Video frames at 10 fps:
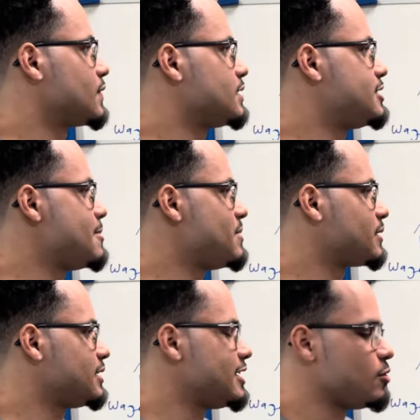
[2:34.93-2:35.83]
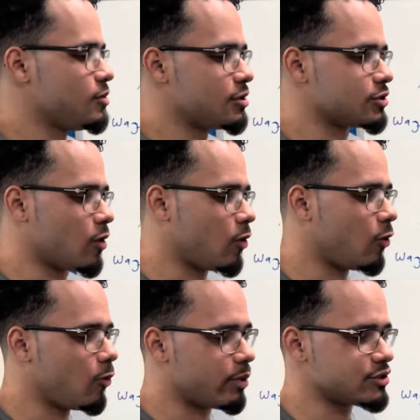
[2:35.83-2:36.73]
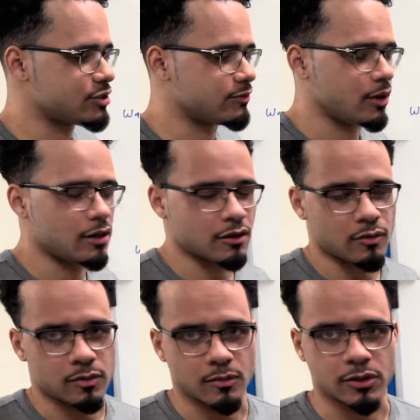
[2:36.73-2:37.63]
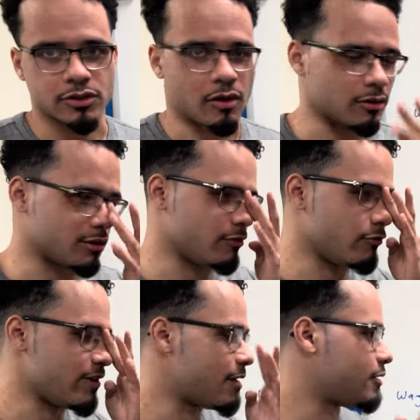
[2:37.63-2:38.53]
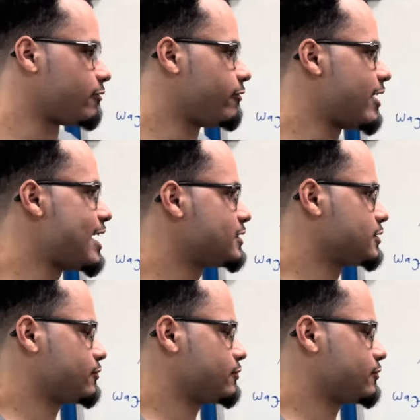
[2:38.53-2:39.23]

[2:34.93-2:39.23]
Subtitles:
typically there's a whole bunch of other what's called confounding factors